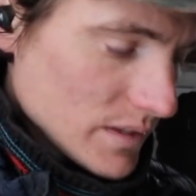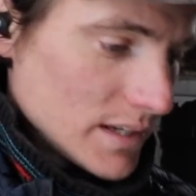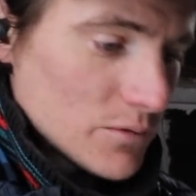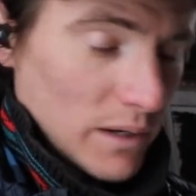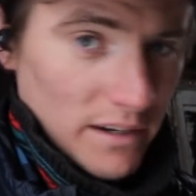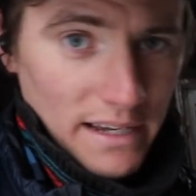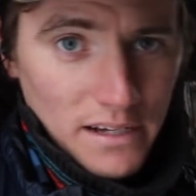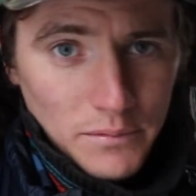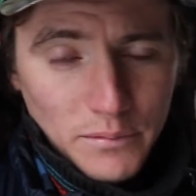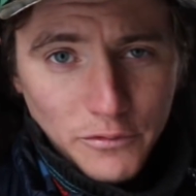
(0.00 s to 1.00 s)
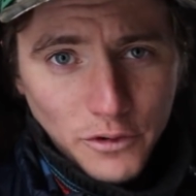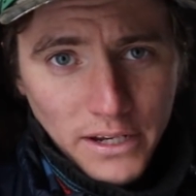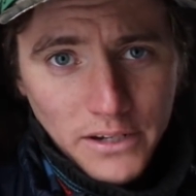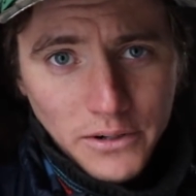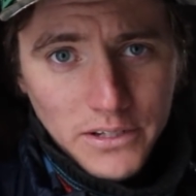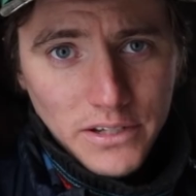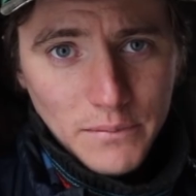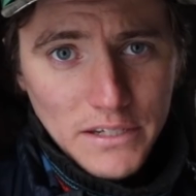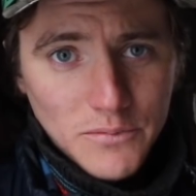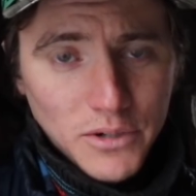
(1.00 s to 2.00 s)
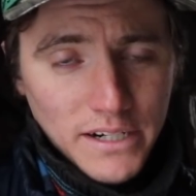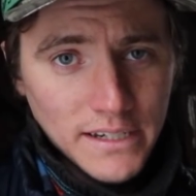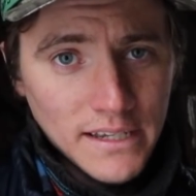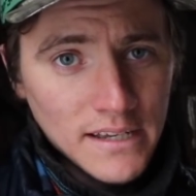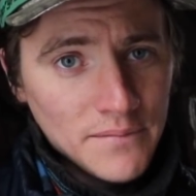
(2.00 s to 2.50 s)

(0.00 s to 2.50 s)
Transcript: it's winter now, but before you know it, it's going to be spring,